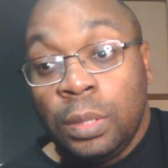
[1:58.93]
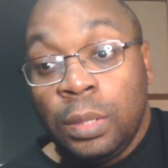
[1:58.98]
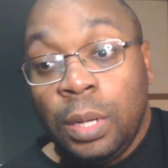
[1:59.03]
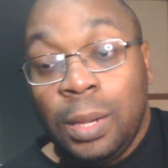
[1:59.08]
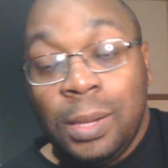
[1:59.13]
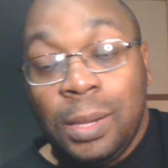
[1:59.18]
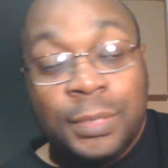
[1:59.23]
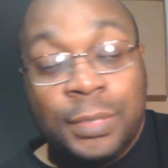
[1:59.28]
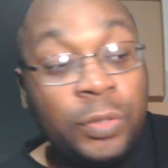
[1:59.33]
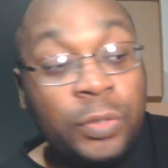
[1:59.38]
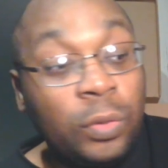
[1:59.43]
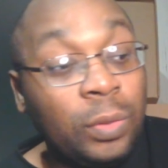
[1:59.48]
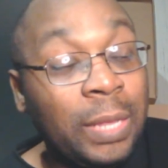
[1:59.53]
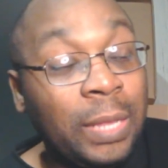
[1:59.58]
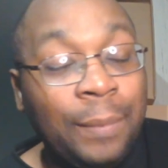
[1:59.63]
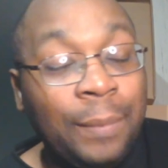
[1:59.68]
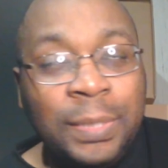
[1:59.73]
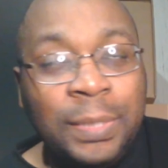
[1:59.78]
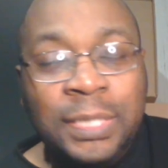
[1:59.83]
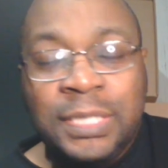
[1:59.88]
Also,
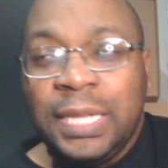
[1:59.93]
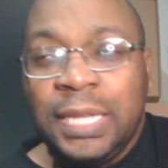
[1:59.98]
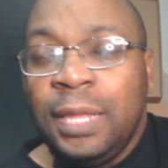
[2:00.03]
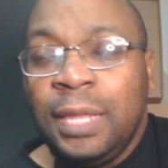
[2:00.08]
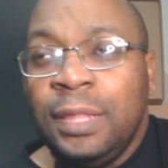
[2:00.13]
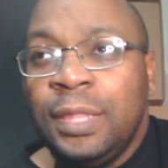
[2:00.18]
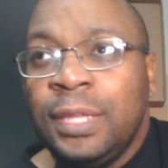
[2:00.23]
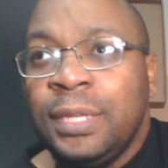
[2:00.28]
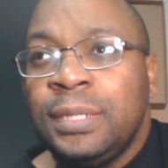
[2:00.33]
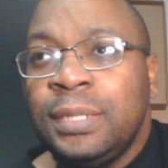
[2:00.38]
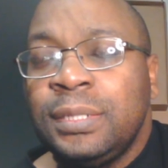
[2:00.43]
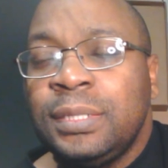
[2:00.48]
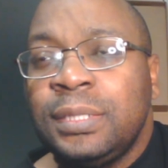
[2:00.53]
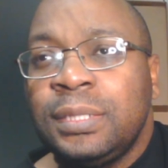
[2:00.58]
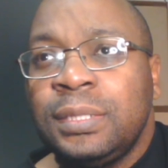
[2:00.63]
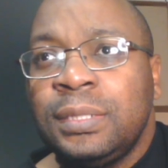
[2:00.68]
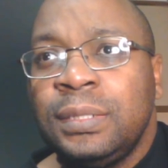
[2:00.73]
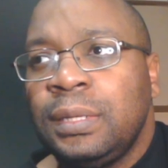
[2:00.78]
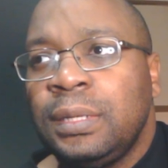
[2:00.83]
let me say this